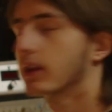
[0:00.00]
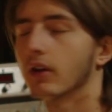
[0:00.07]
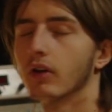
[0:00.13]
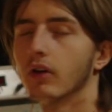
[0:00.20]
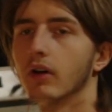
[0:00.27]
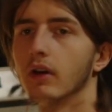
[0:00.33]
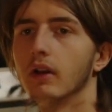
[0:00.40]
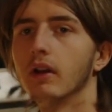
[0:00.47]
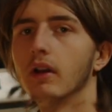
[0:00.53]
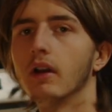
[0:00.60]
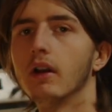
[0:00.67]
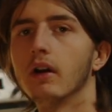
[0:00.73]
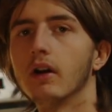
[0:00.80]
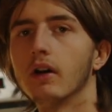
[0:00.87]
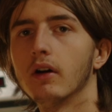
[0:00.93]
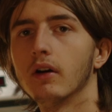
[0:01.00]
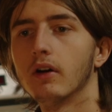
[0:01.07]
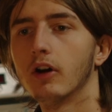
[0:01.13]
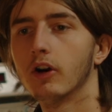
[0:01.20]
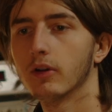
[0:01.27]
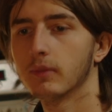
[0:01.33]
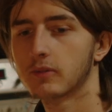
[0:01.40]
you,
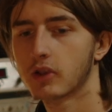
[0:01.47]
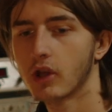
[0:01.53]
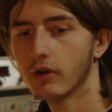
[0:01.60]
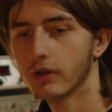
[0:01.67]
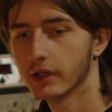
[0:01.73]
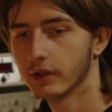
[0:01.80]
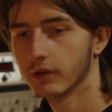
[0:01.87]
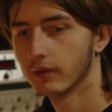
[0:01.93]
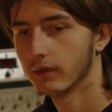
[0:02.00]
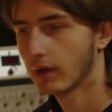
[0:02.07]
or show you